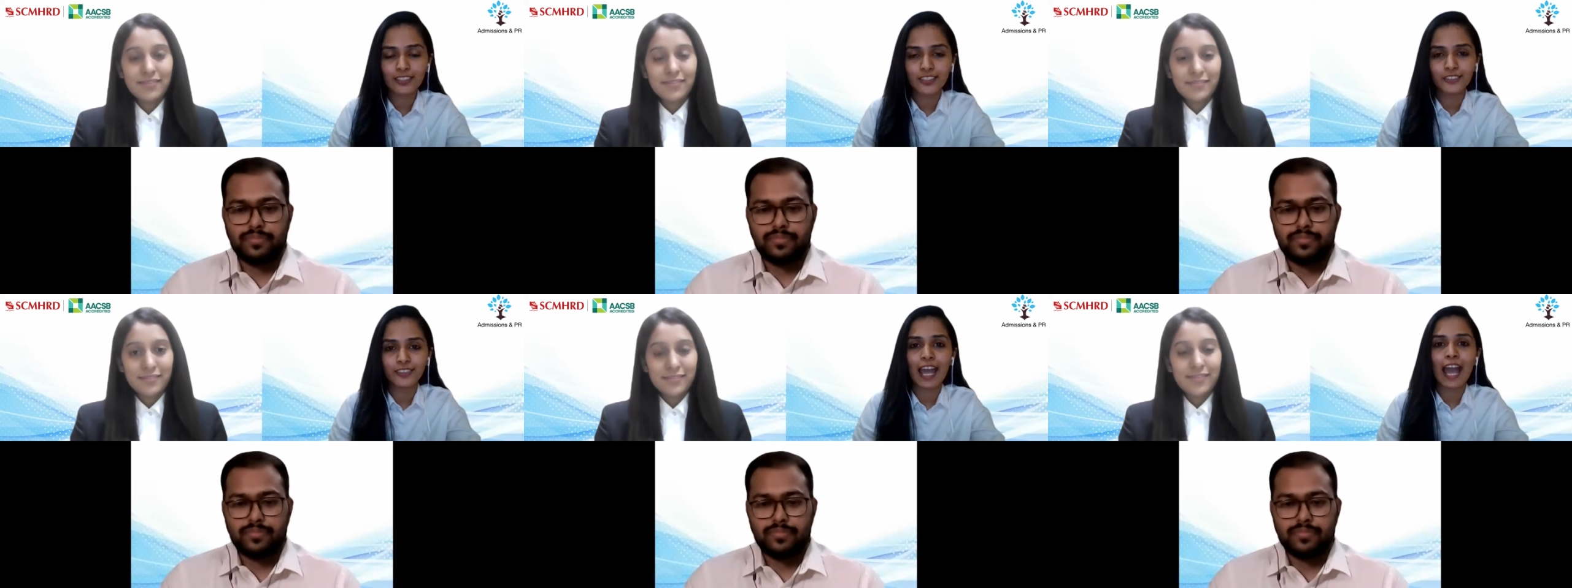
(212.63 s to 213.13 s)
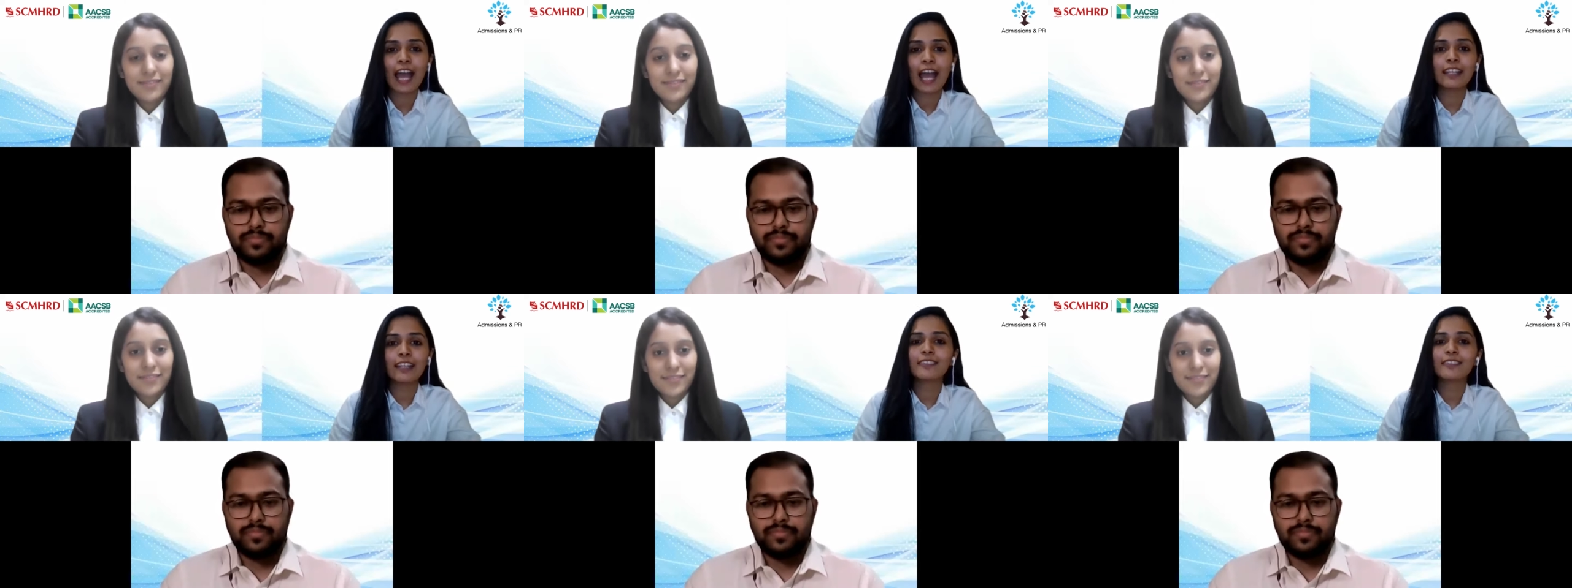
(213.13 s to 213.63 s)
Speaker 1: and the
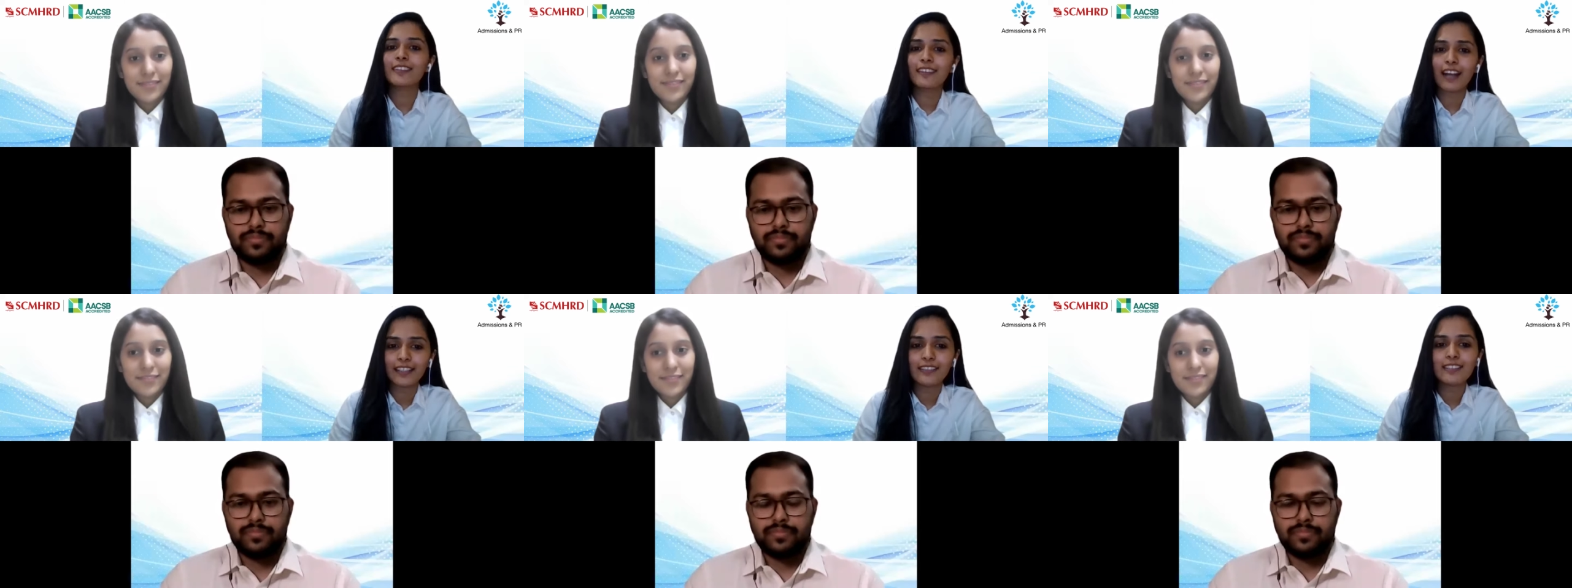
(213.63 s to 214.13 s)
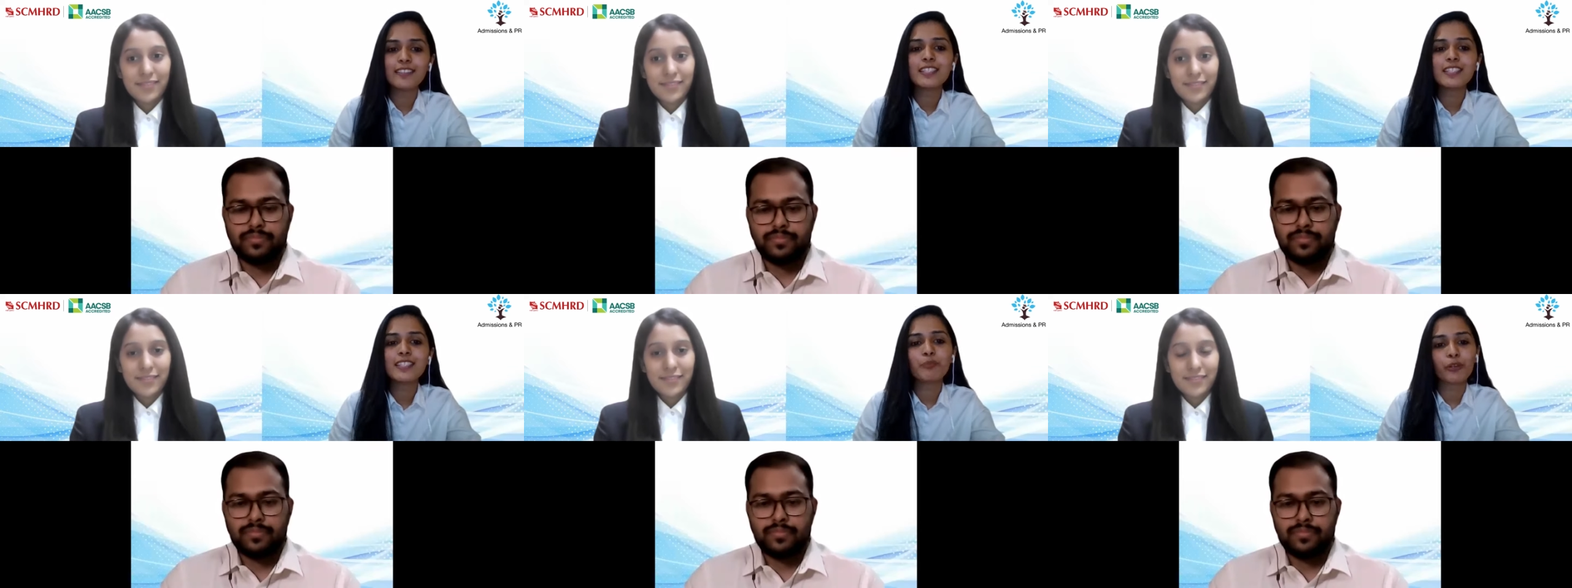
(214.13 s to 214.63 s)
guidance
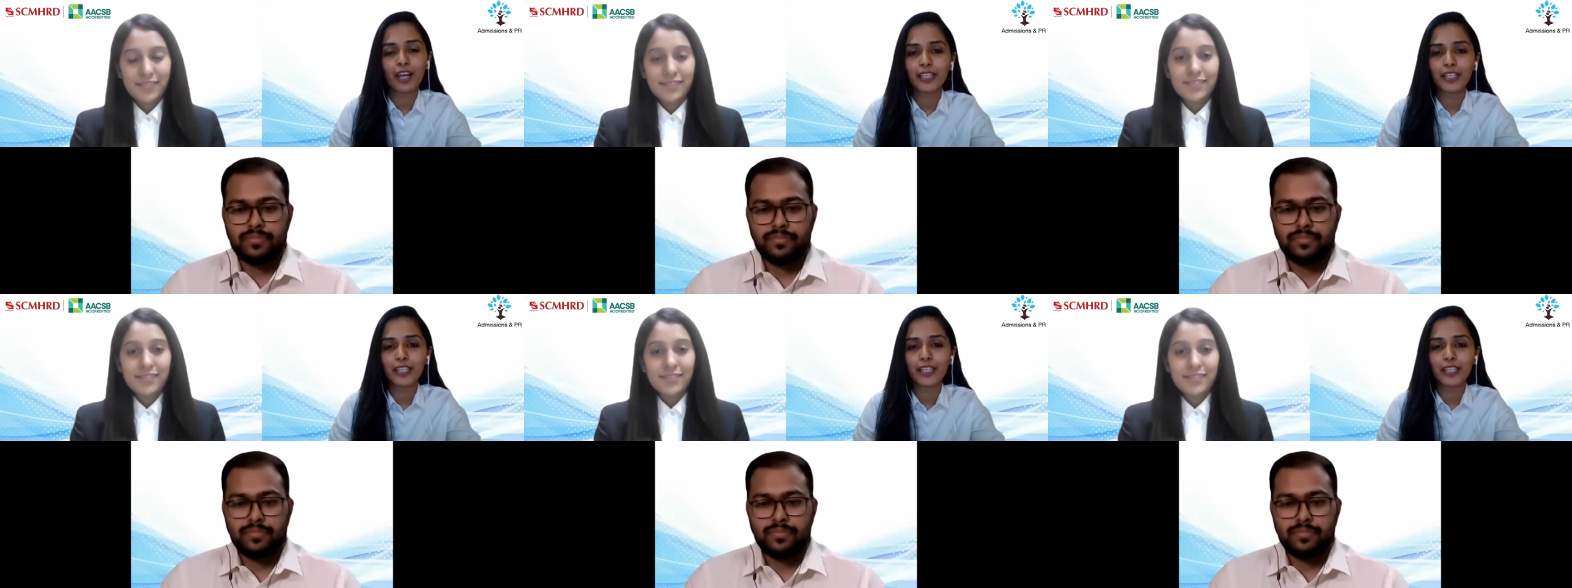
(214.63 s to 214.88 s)
provided